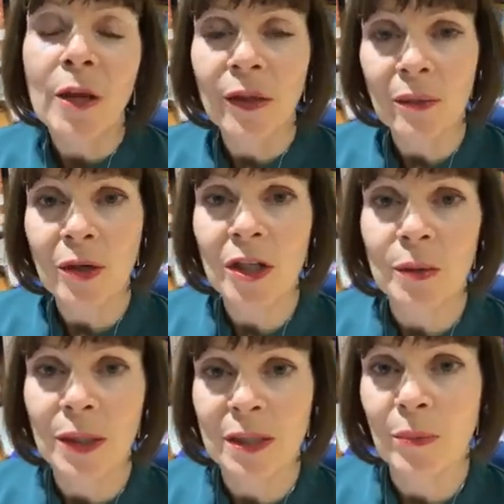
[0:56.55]
that I'm going
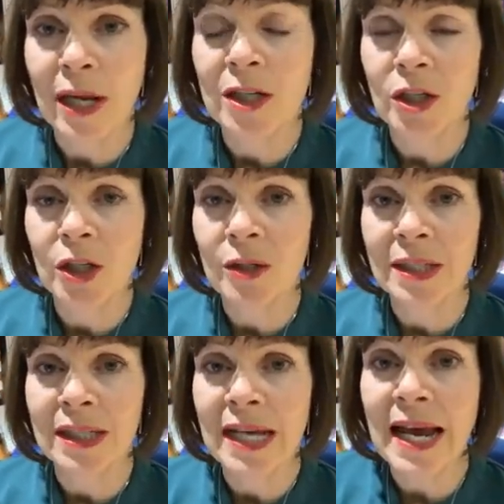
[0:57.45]
to explain to you
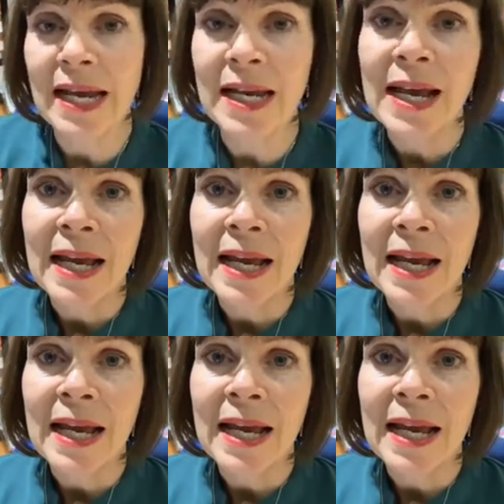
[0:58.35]
today